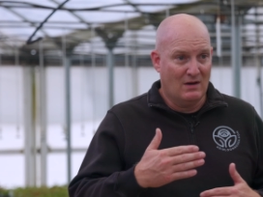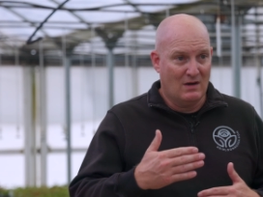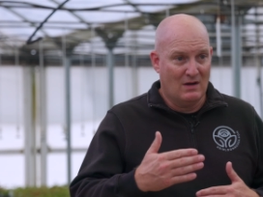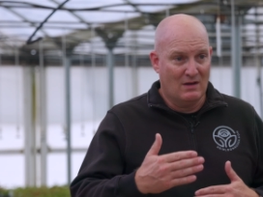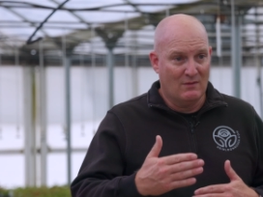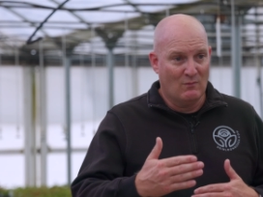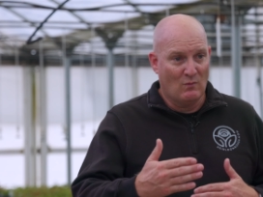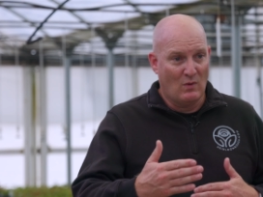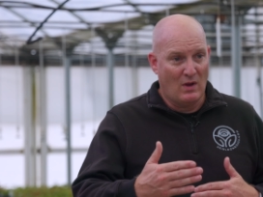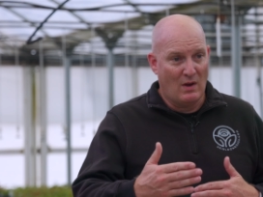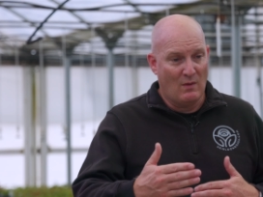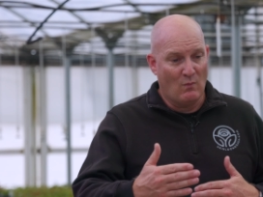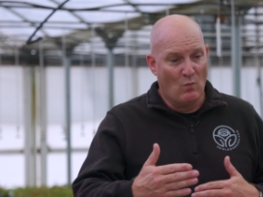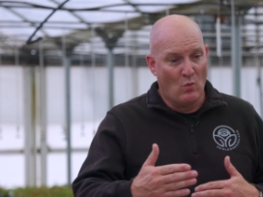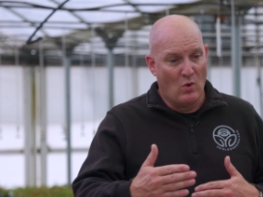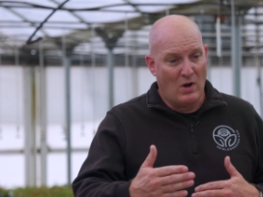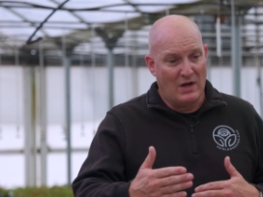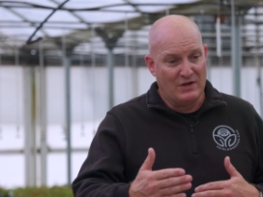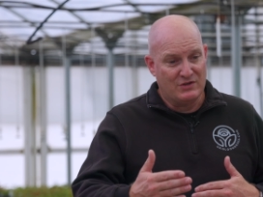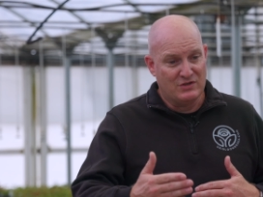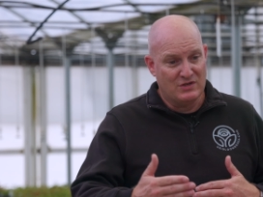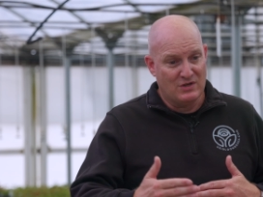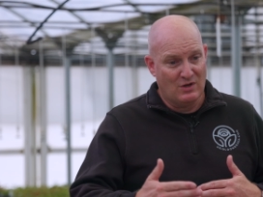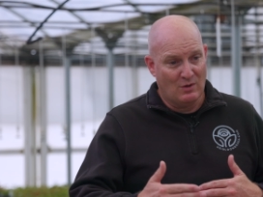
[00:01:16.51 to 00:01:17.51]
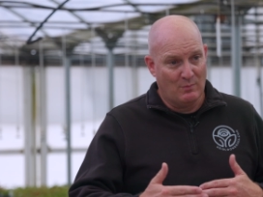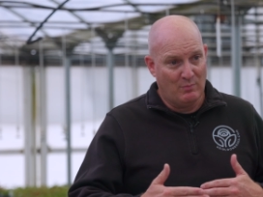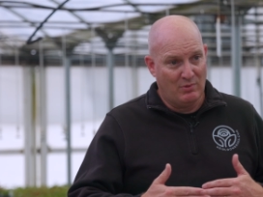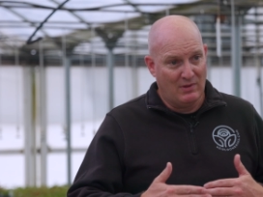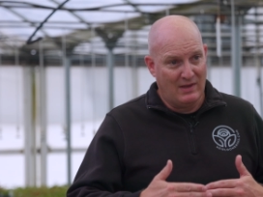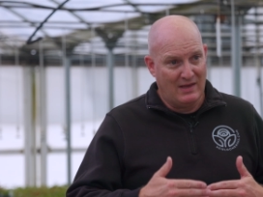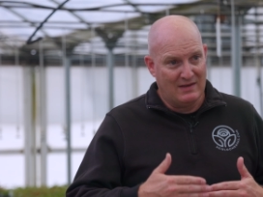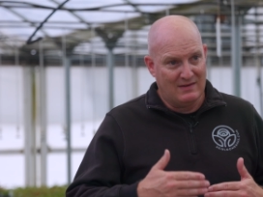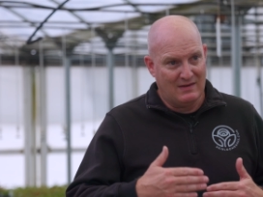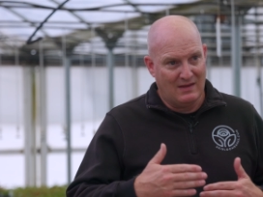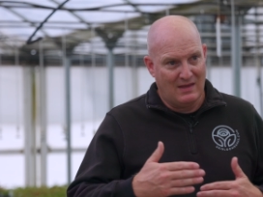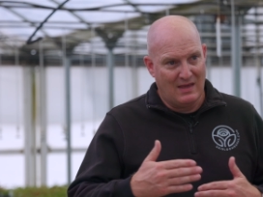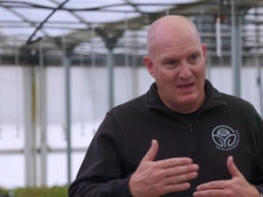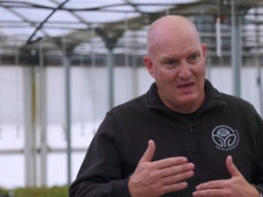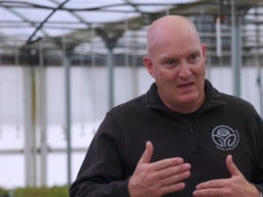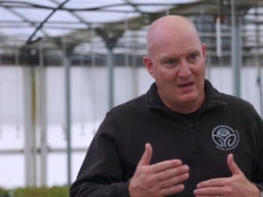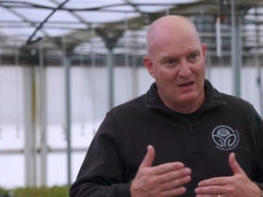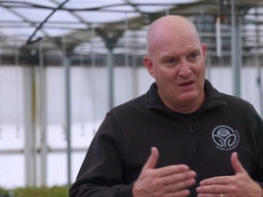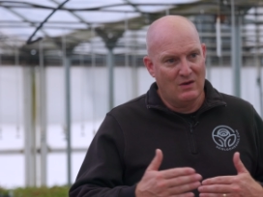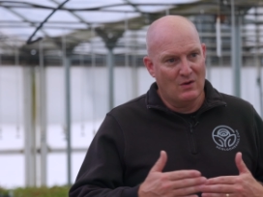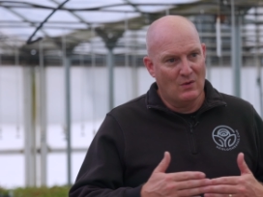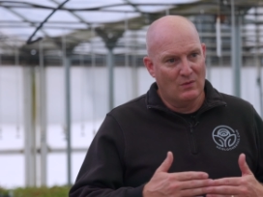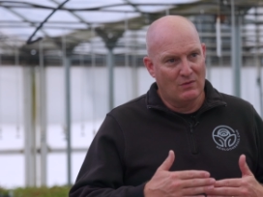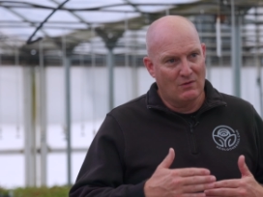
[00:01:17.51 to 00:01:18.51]
on and watching your plant again
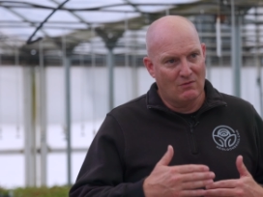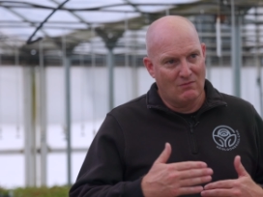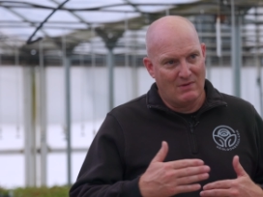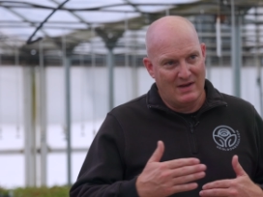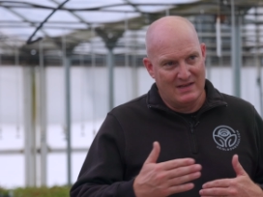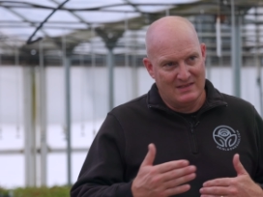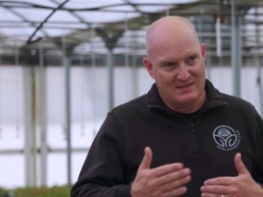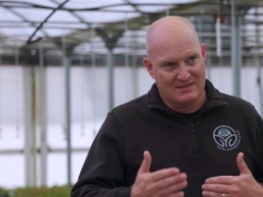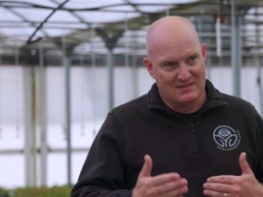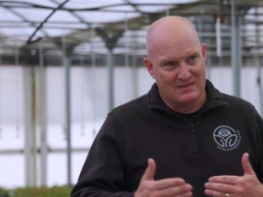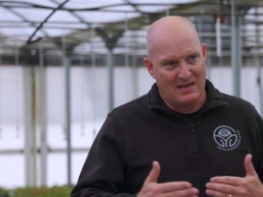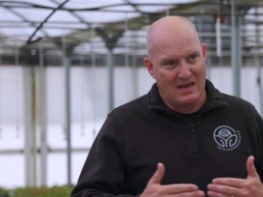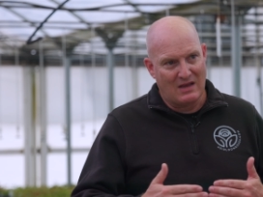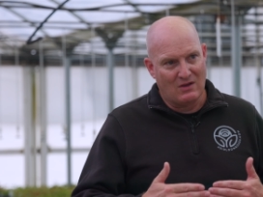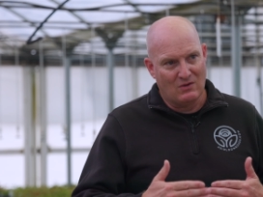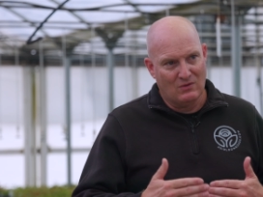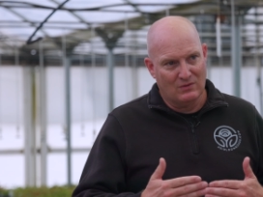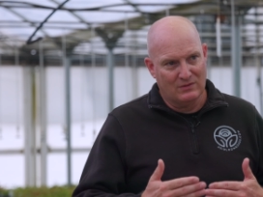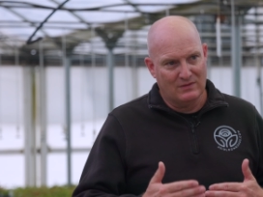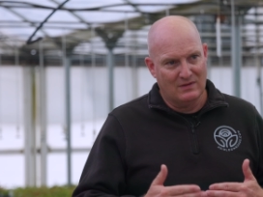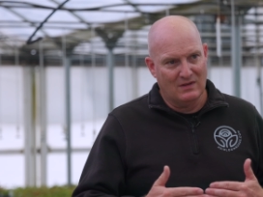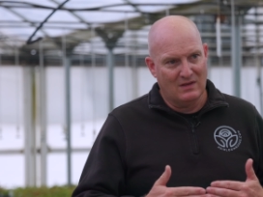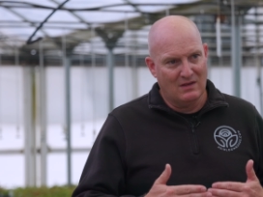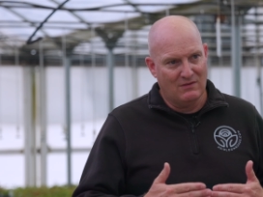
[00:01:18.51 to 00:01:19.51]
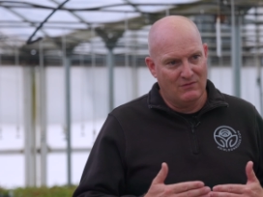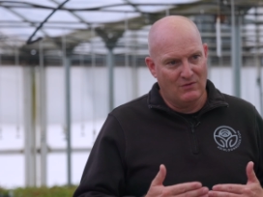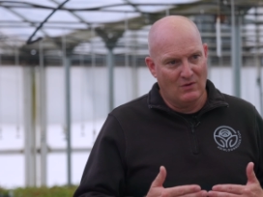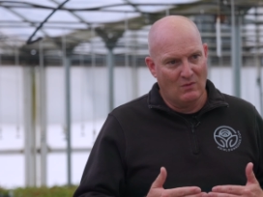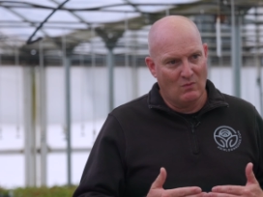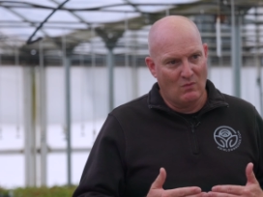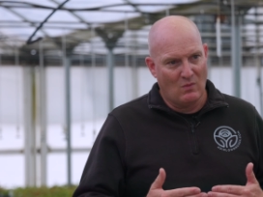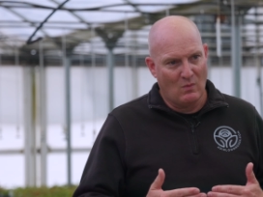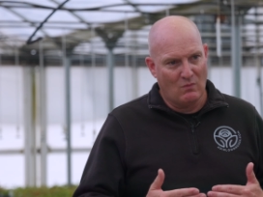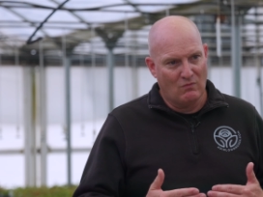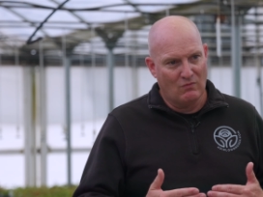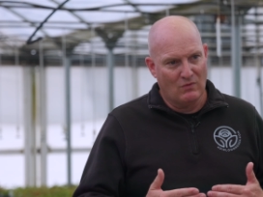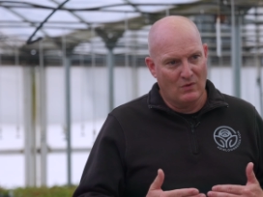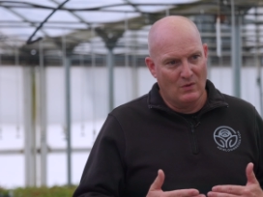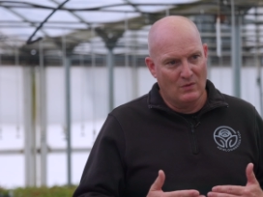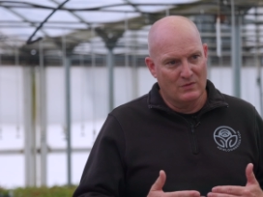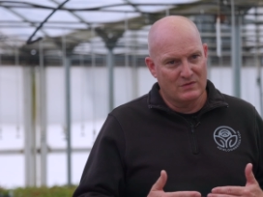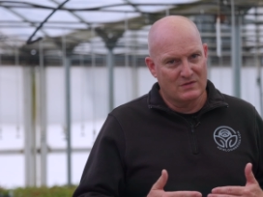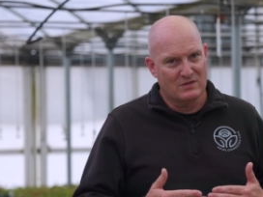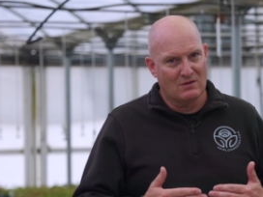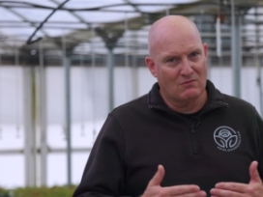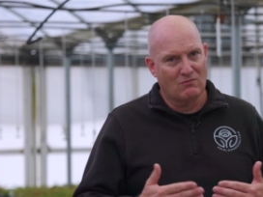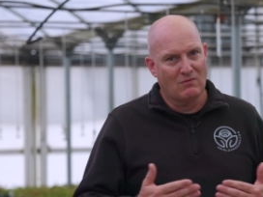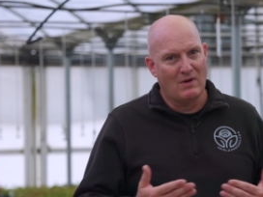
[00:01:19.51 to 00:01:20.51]
and know the right cycle to give your
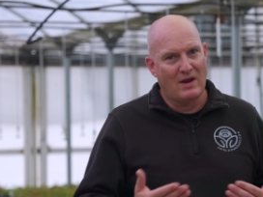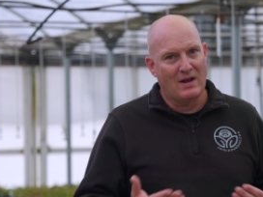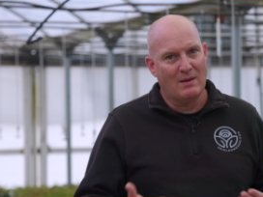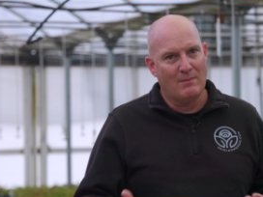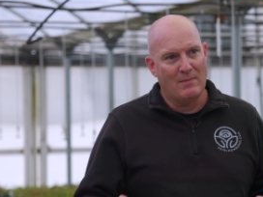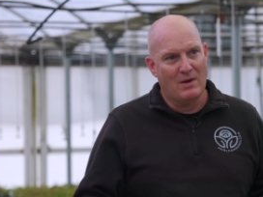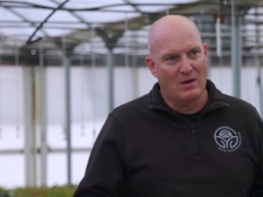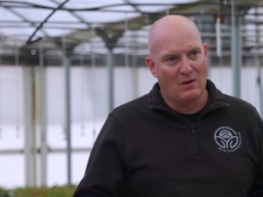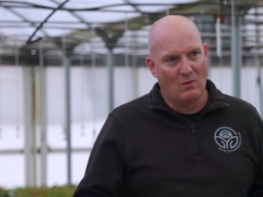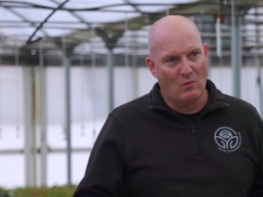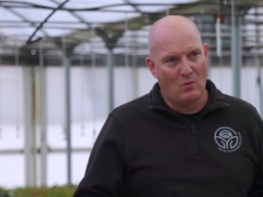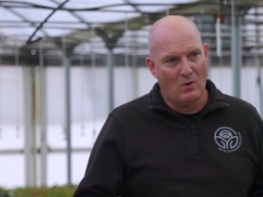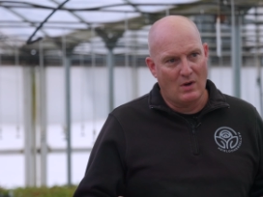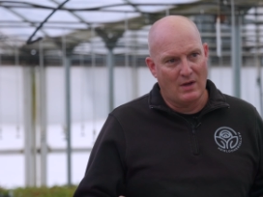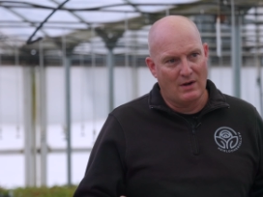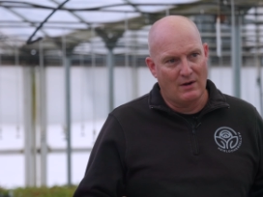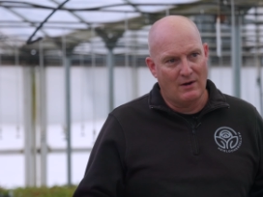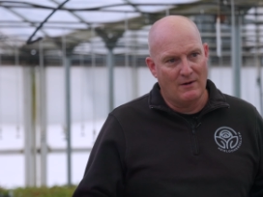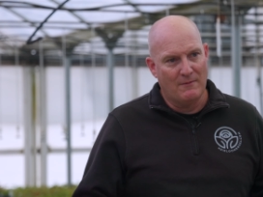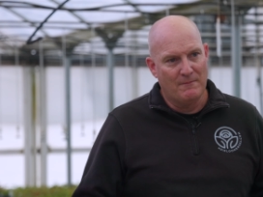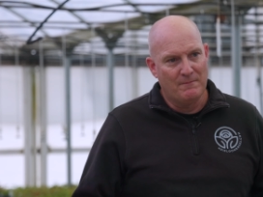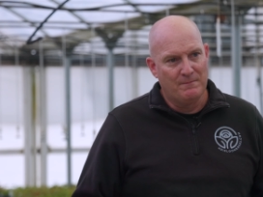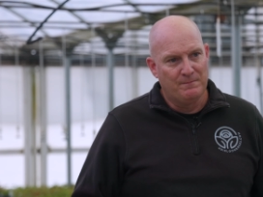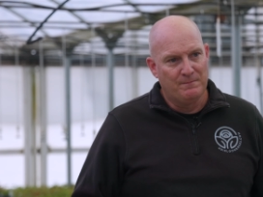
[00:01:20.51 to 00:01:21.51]
rose the right amount of water.